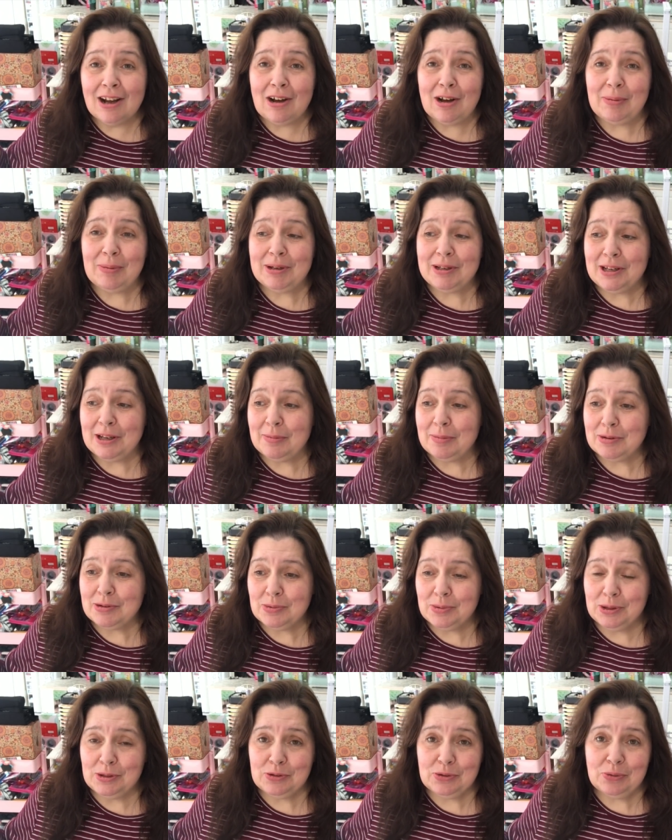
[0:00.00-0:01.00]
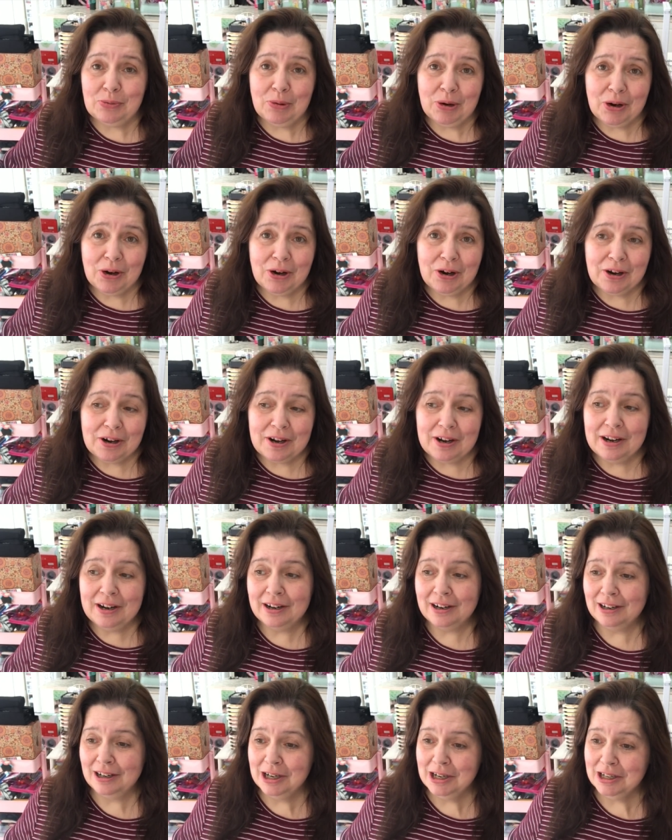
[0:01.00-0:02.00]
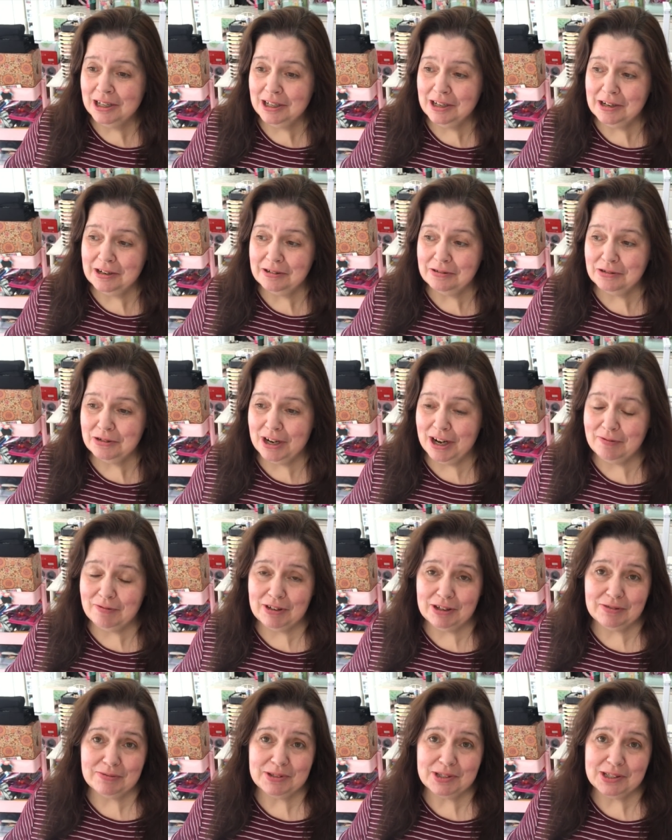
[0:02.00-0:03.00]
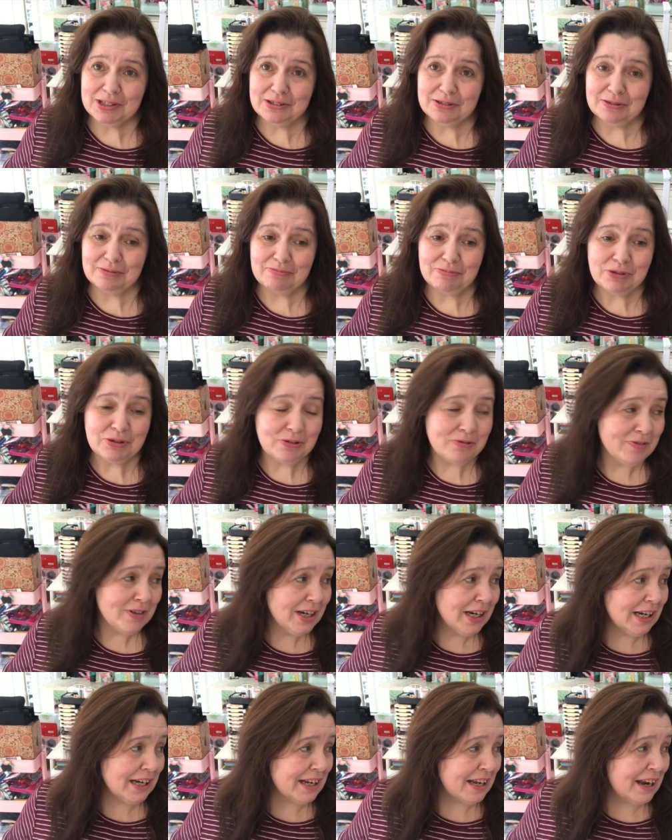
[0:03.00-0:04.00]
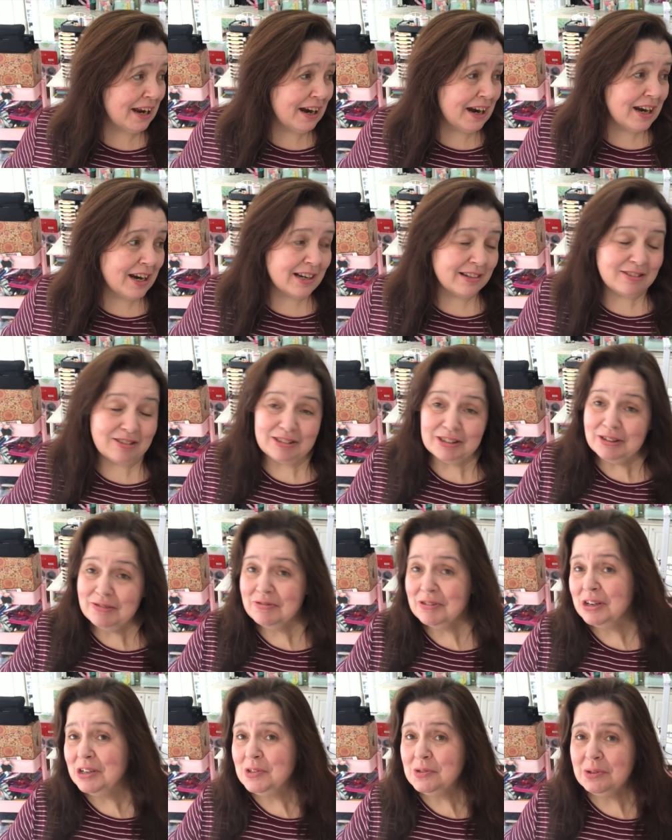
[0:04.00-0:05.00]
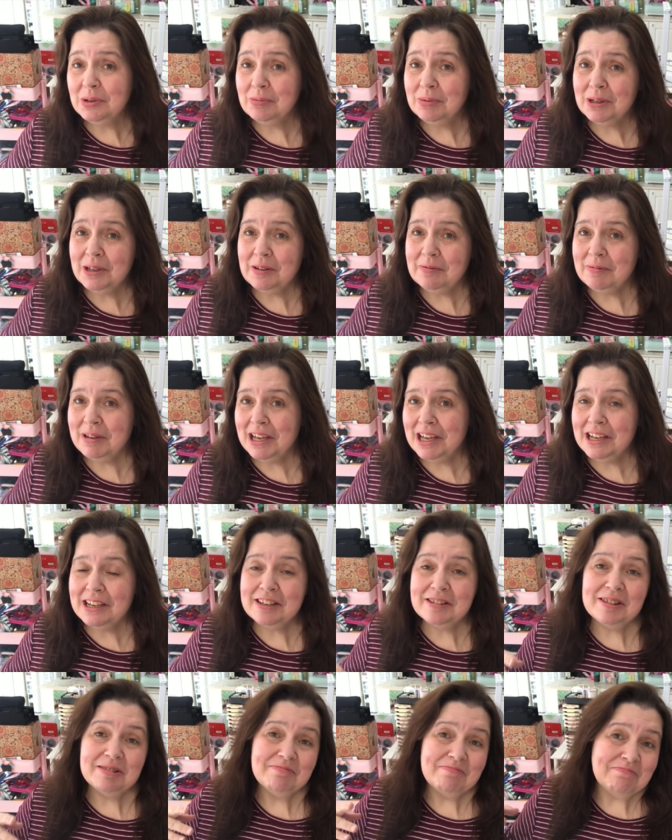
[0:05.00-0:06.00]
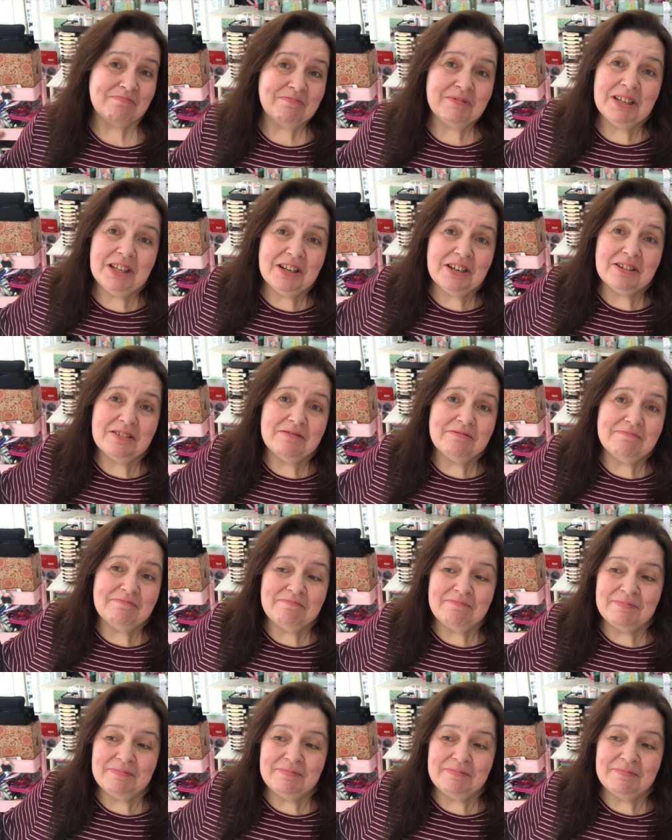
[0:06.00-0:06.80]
All my neighbors went to work. You know, traffic was still moving. Deliveries were being made, you know.